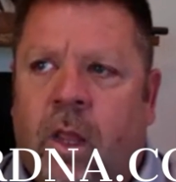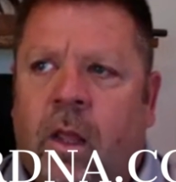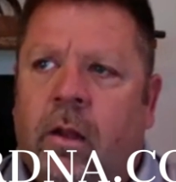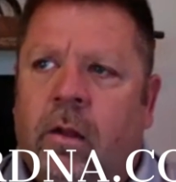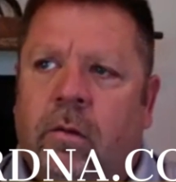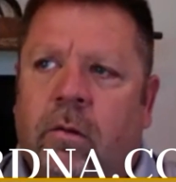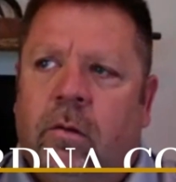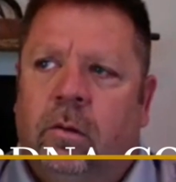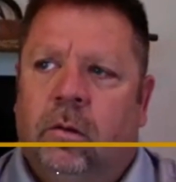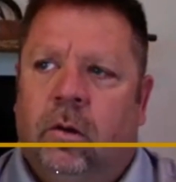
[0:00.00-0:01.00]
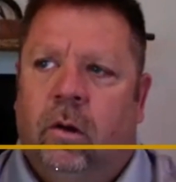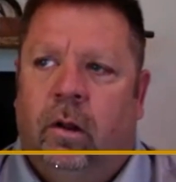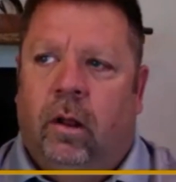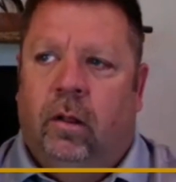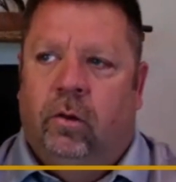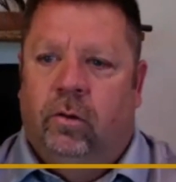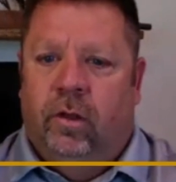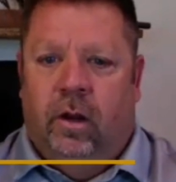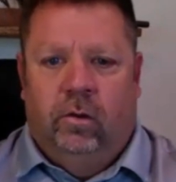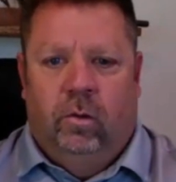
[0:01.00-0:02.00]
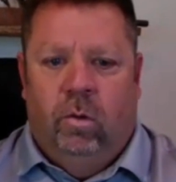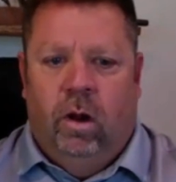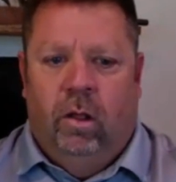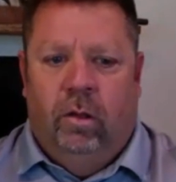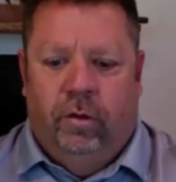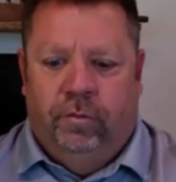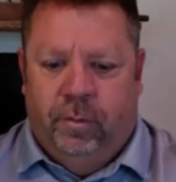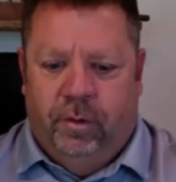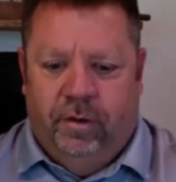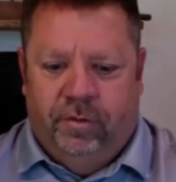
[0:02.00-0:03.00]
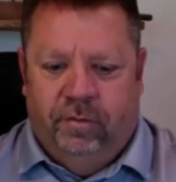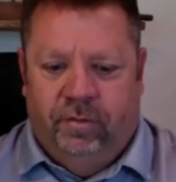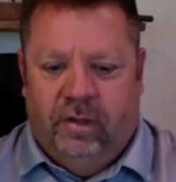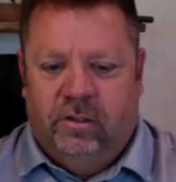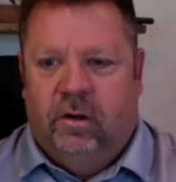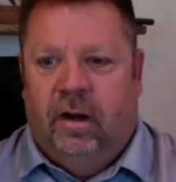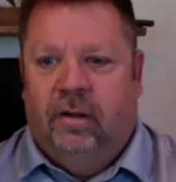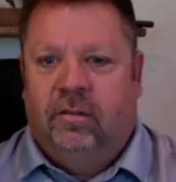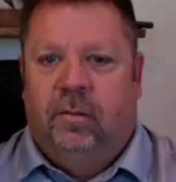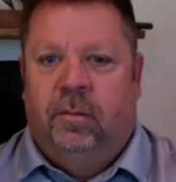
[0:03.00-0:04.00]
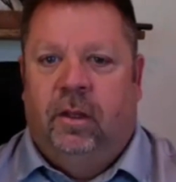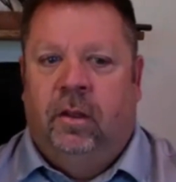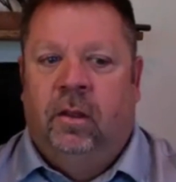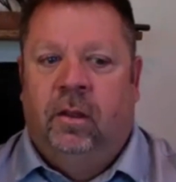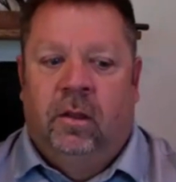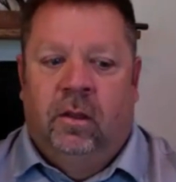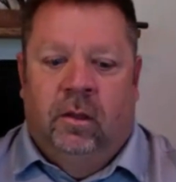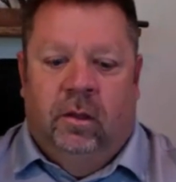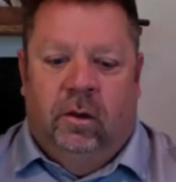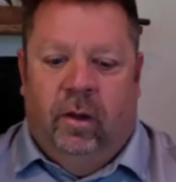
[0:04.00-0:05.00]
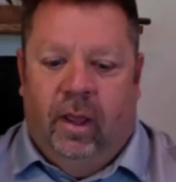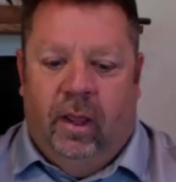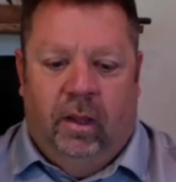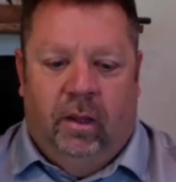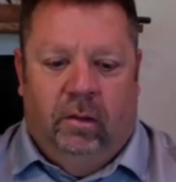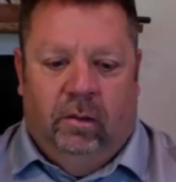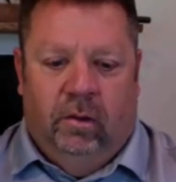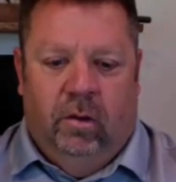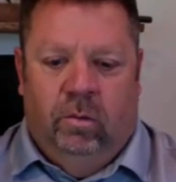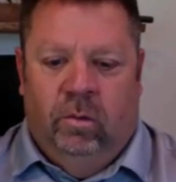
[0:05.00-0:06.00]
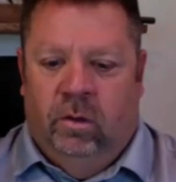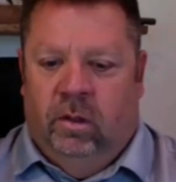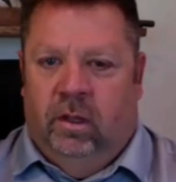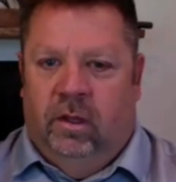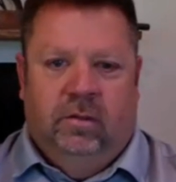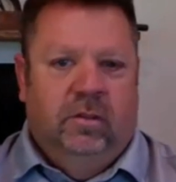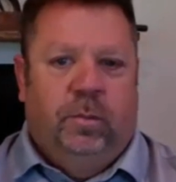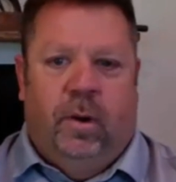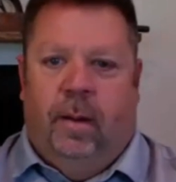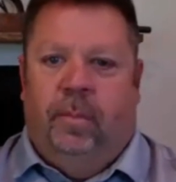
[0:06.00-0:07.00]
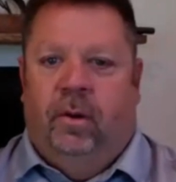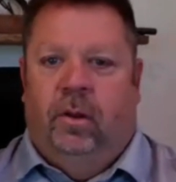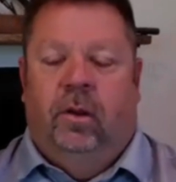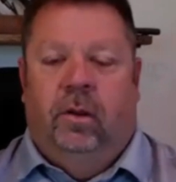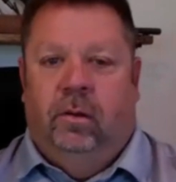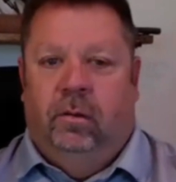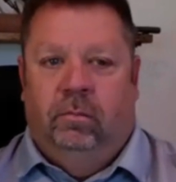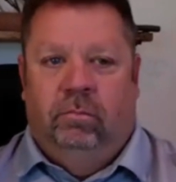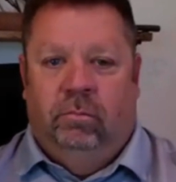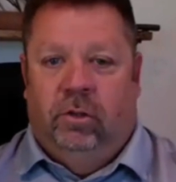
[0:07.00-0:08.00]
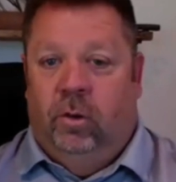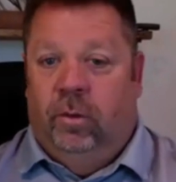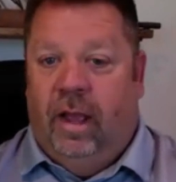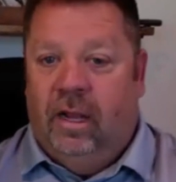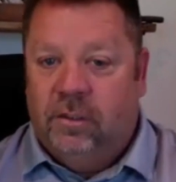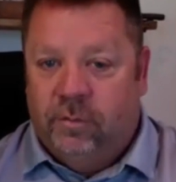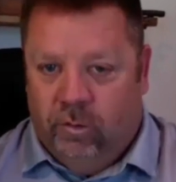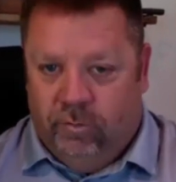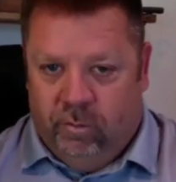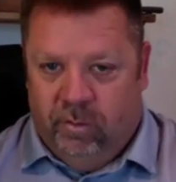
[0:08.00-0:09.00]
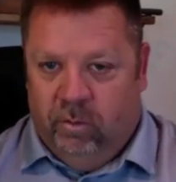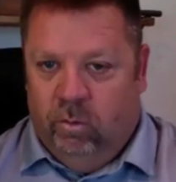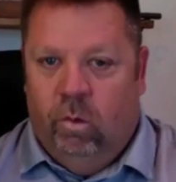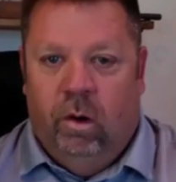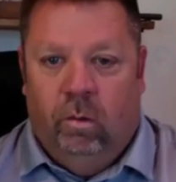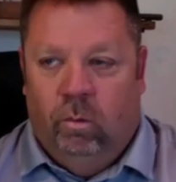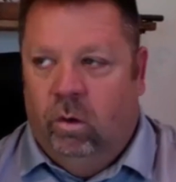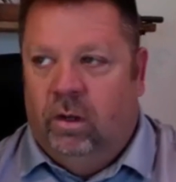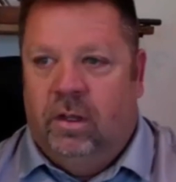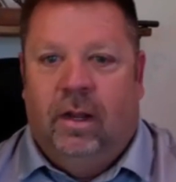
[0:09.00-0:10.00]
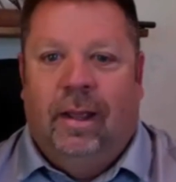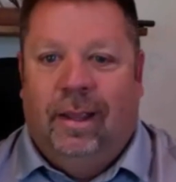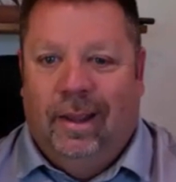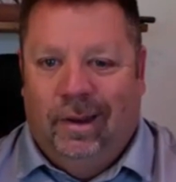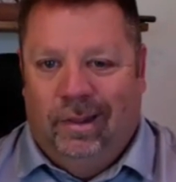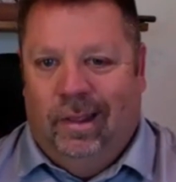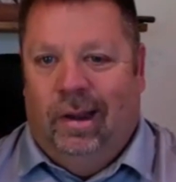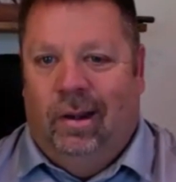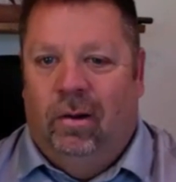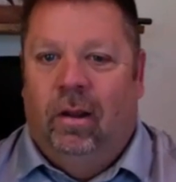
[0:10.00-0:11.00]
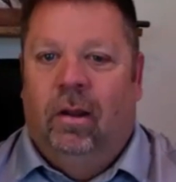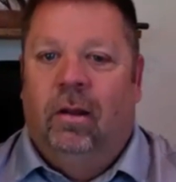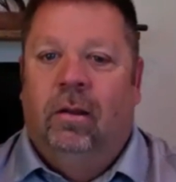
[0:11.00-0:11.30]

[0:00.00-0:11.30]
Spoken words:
And, I learned that a little while ago from a different investor asking me, hey, is this property going to, cash flow for me? What can I get in that area?